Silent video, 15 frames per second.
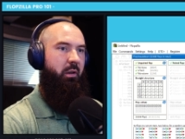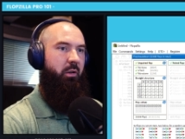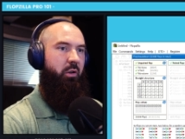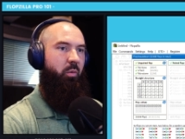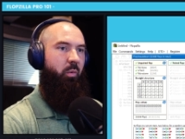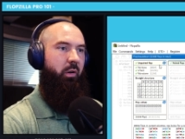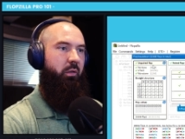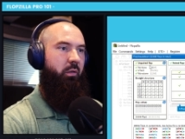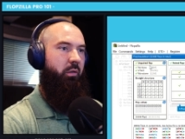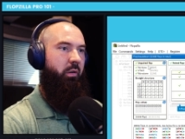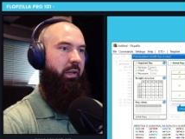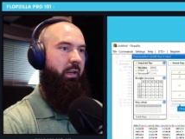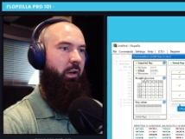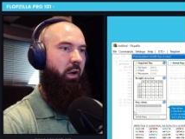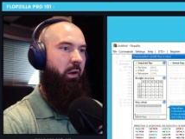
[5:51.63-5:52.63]
you want to
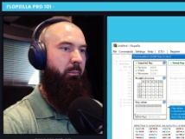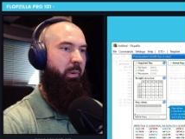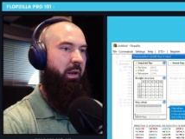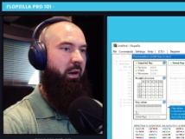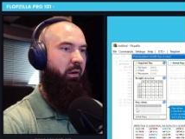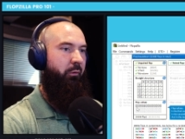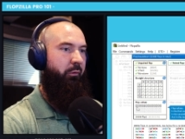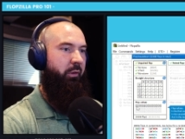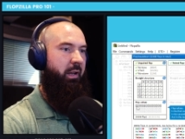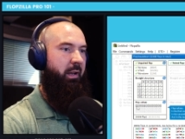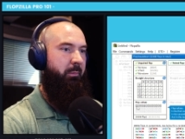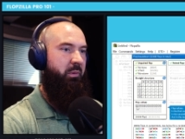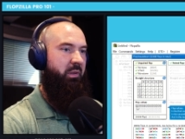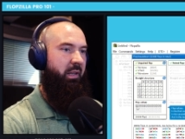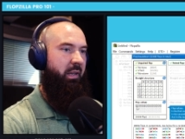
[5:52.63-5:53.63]
look at unpaired
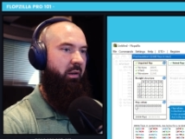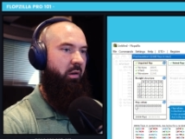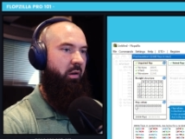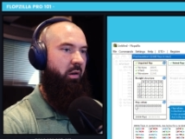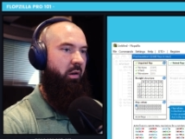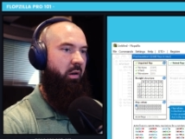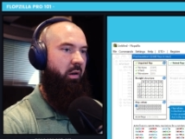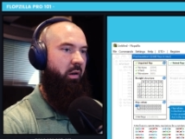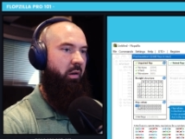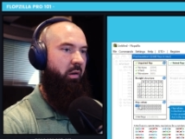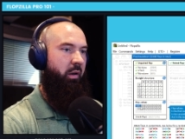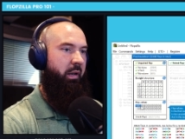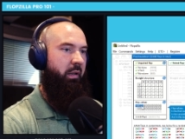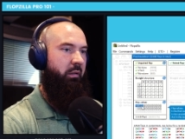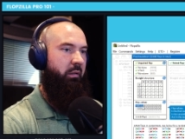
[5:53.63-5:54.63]
flops that
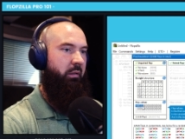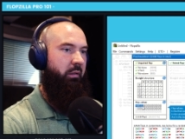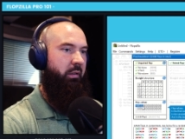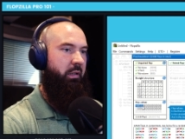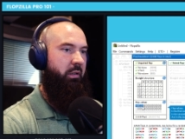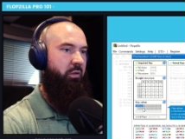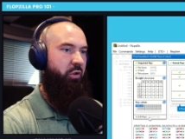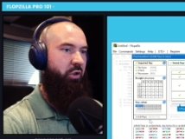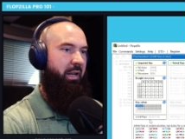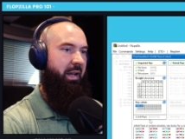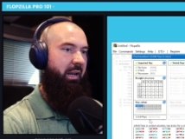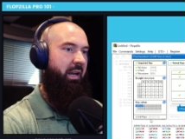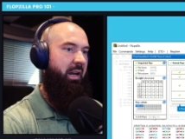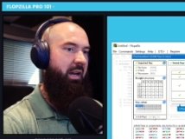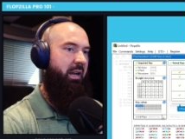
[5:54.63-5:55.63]
are at least
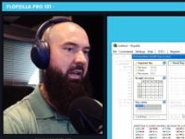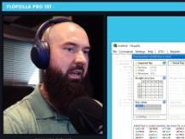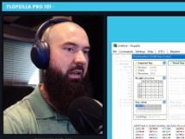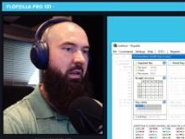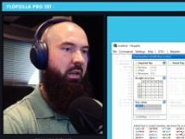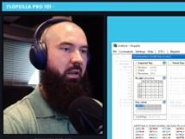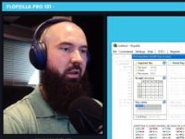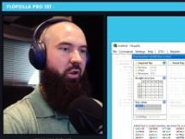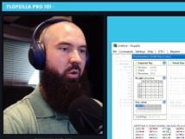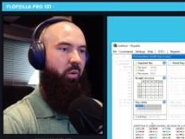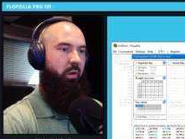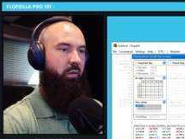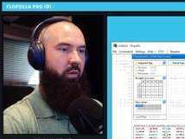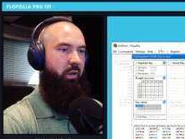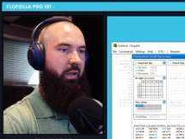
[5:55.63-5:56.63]
jack high. You
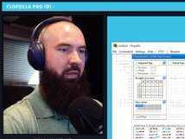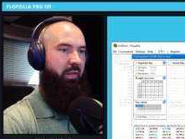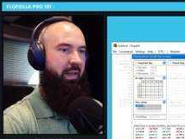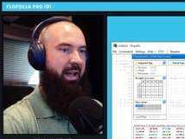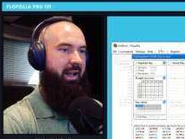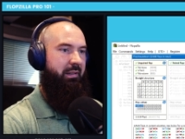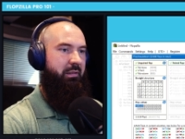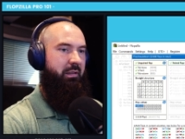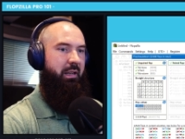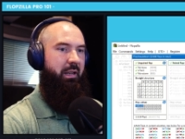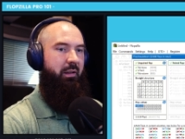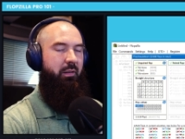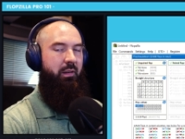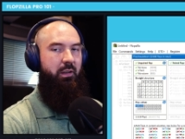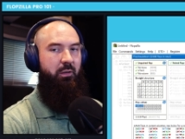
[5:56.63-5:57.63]
can look at that,
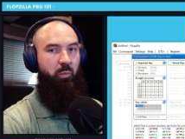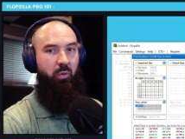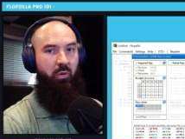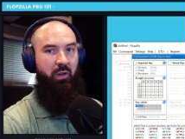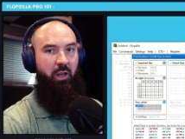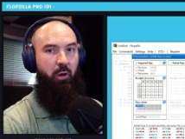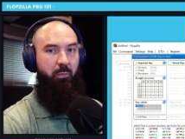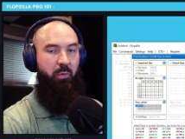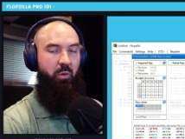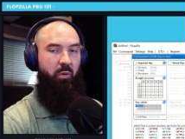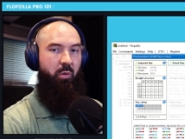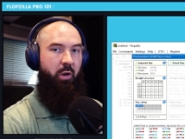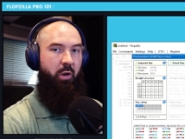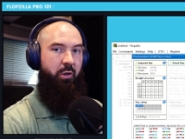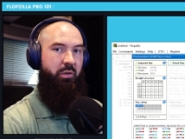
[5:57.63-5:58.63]
and this will help
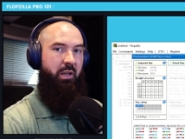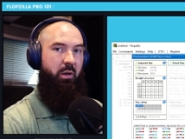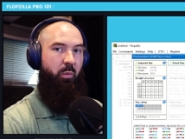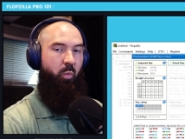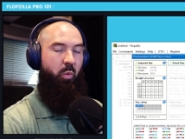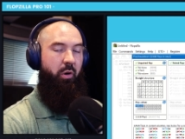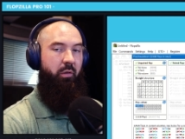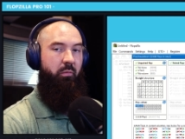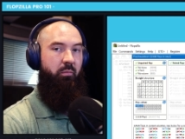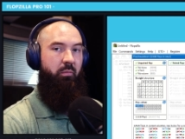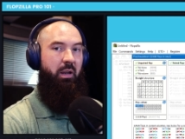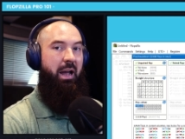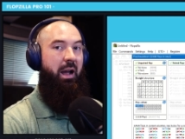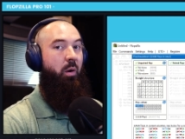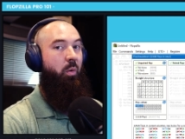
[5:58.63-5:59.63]
you understand, one,
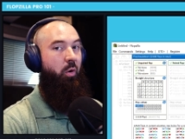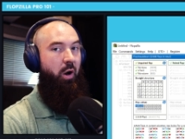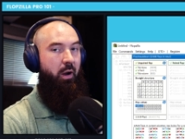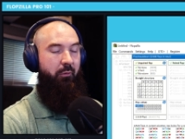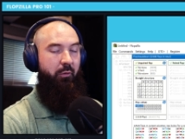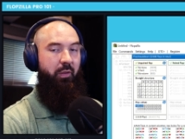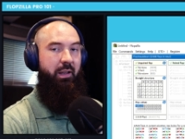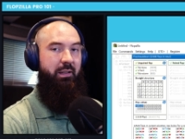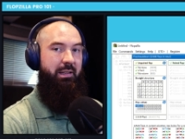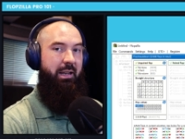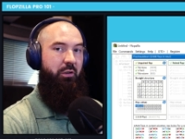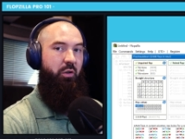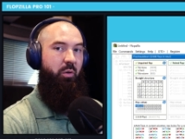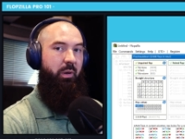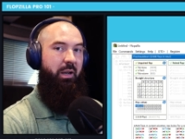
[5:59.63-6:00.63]
how often that's
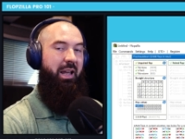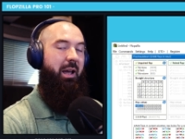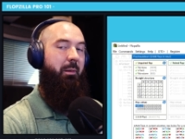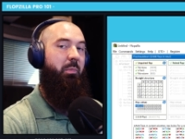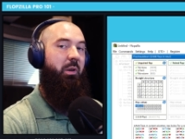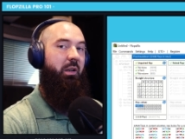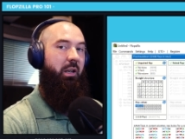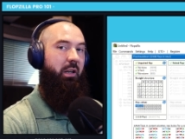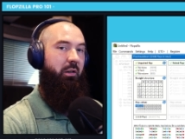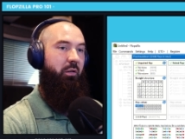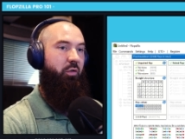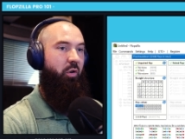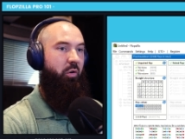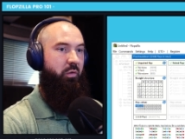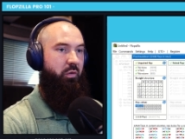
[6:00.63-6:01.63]
actually going to happen,
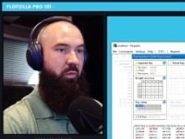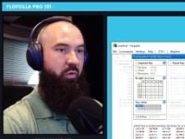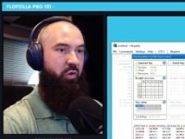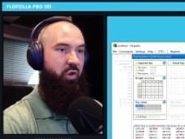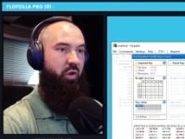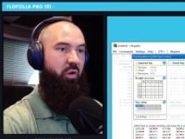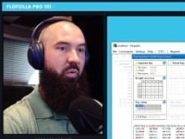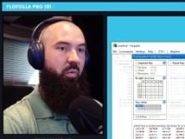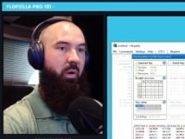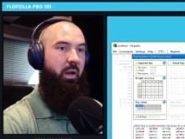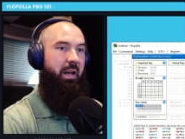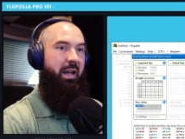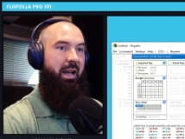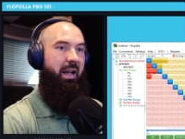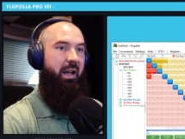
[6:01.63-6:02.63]
and also, two,
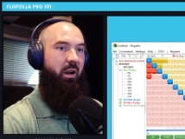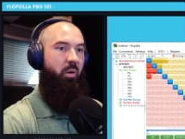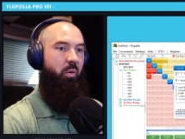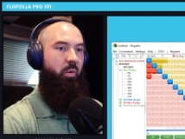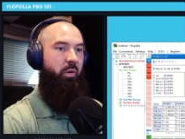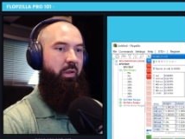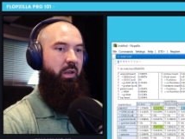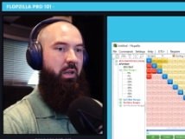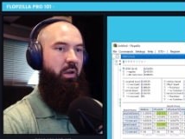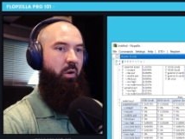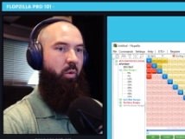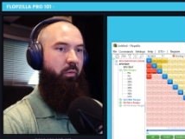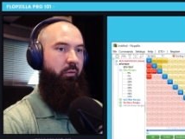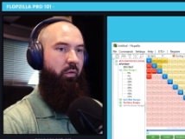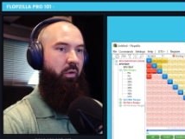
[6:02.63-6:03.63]
how the
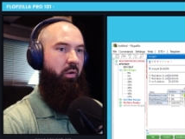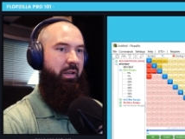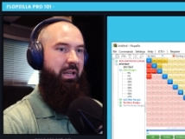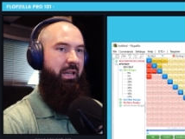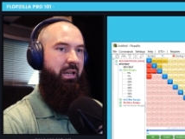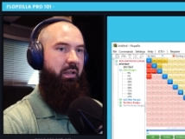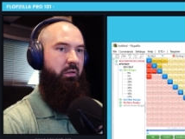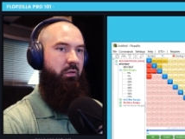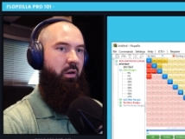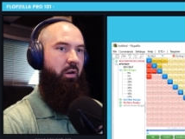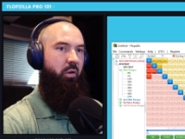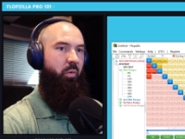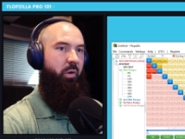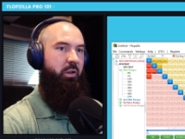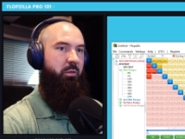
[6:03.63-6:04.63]
overall hands are going to